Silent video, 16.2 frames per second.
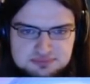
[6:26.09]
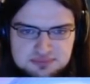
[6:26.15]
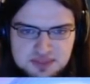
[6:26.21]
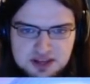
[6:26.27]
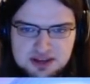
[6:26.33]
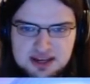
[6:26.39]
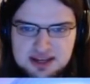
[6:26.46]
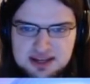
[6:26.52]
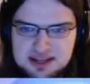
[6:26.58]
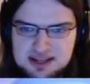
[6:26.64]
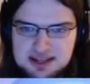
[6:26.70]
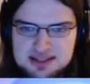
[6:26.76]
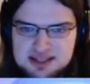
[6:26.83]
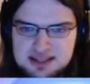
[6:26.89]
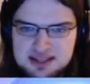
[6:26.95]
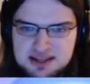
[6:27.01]
Okay, and
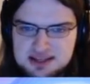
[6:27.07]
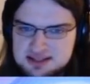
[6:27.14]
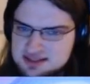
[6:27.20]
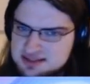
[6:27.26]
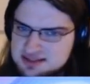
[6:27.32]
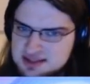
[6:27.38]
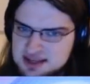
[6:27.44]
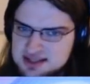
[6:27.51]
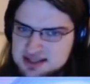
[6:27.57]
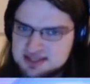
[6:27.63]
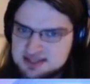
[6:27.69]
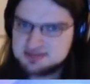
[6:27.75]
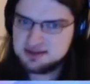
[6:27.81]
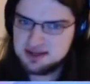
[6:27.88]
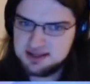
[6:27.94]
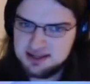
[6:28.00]
he
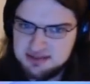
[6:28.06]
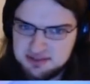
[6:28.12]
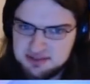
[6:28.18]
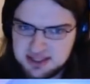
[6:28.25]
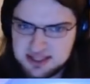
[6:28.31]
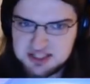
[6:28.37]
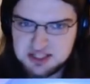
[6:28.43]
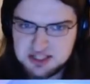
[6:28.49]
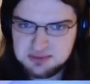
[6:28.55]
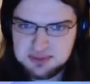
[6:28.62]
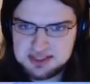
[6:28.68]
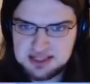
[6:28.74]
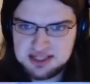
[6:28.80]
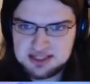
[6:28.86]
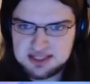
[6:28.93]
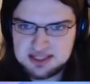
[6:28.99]
doesn't even King Shield with
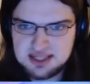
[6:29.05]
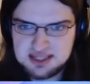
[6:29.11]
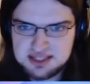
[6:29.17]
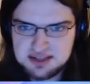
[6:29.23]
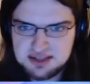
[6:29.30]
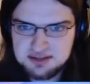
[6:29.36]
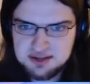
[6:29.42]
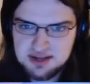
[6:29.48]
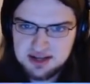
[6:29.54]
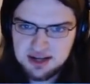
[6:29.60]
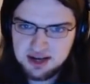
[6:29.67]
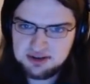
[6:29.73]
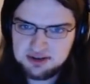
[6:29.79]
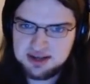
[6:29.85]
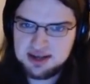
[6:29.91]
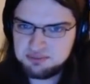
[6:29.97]
his Aegislash, so
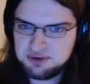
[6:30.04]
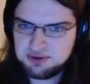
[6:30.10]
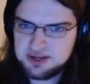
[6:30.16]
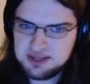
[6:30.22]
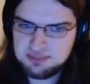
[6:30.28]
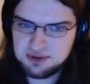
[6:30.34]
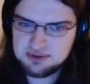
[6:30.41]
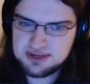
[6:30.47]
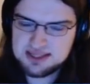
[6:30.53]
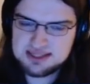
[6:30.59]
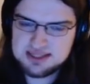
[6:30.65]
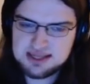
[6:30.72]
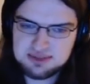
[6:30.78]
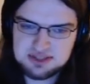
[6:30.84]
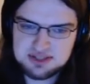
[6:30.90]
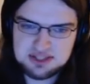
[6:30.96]
okay, pretty bulky
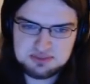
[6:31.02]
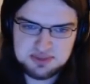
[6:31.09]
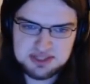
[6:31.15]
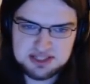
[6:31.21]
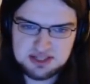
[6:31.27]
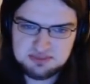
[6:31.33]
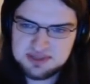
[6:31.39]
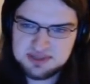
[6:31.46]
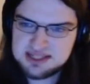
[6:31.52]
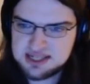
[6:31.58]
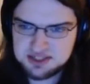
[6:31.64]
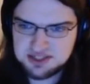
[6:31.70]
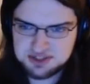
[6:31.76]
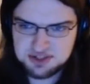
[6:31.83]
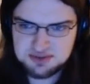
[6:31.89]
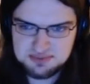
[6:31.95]
Zapdos, but Stomping
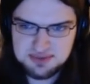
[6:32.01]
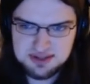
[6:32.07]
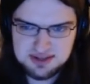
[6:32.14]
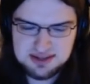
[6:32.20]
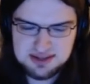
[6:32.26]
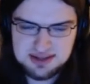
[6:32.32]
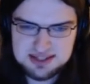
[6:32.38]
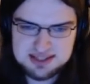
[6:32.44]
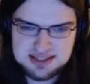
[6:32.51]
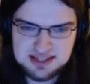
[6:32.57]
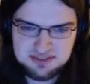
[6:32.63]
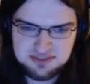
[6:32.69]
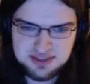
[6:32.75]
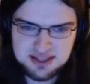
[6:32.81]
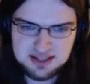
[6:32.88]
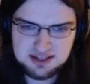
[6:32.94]
Tantrum is
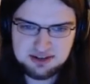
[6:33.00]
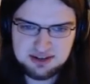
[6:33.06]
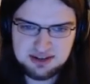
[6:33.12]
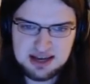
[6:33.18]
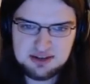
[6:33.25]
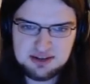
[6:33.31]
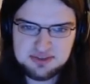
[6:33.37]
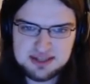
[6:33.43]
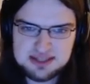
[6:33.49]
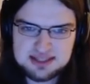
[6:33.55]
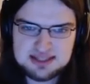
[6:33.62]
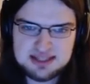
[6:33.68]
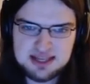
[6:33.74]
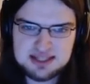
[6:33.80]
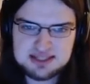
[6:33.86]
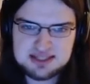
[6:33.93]
definitely going to knock out
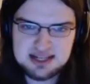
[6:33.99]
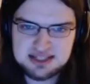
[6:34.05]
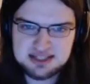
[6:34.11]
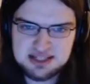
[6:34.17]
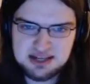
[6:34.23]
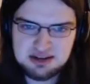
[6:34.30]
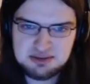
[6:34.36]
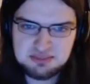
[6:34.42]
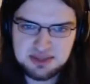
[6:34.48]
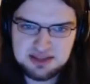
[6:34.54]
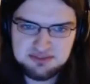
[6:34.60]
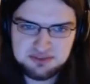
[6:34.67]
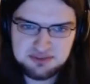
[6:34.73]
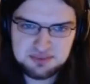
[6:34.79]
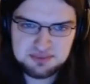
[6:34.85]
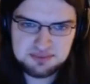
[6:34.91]
this Aegislash here in Blade
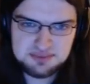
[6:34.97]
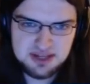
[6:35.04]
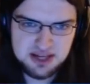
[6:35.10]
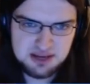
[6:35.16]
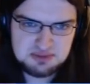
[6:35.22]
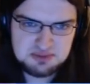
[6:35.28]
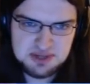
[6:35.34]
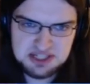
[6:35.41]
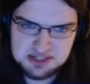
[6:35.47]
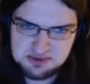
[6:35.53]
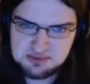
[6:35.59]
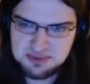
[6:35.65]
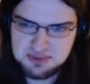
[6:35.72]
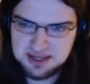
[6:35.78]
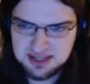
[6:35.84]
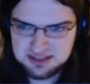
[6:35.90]
Form, especially
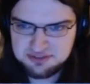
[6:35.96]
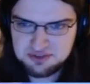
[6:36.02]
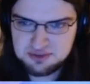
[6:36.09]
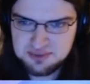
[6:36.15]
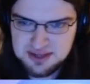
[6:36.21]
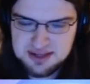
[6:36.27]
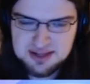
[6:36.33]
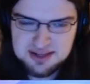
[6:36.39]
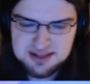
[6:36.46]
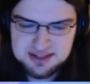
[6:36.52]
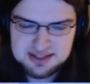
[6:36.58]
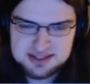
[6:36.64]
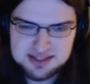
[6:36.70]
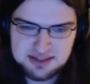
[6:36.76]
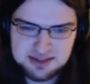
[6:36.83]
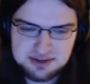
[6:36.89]
with my Life Orb.
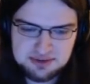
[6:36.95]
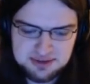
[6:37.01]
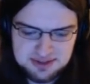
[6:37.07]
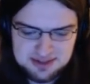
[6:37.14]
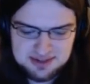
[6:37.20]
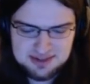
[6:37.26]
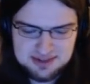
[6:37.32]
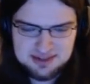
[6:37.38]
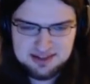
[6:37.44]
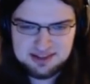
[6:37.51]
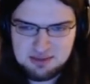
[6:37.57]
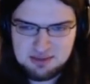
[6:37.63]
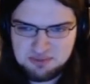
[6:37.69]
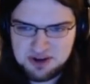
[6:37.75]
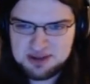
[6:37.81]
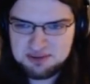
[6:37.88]
So
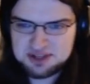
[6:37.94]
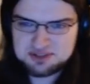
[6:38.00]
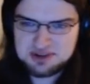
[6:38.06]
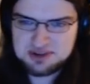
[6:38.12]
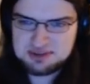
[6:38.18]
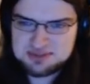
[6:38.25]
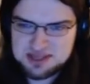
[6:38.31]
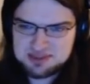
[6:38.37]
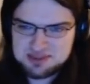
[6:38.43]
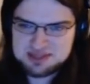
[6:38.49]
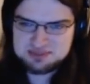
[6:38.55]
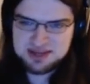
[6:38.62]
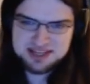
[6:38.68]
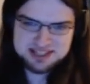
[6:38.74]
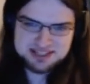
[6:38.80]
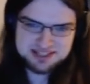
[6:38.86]
that pretty much wraps up this
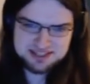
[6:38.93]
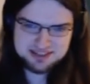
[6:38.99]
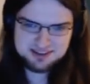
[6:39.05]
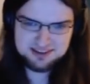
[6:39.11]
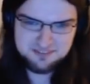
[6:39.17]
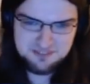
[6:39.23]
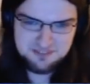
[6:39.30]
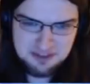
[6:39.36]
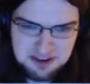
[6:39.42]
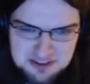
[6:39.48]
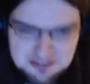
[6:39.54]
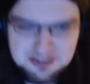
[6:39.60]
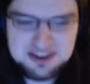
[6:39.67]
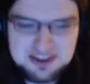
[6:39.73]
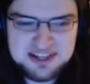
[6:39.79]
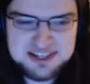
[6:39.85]
match. Very,
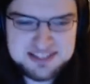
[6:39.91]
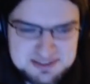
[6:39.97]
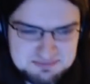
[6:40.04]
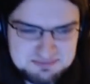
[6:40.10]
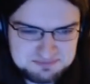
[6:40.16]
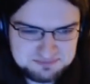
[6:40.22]
very nice.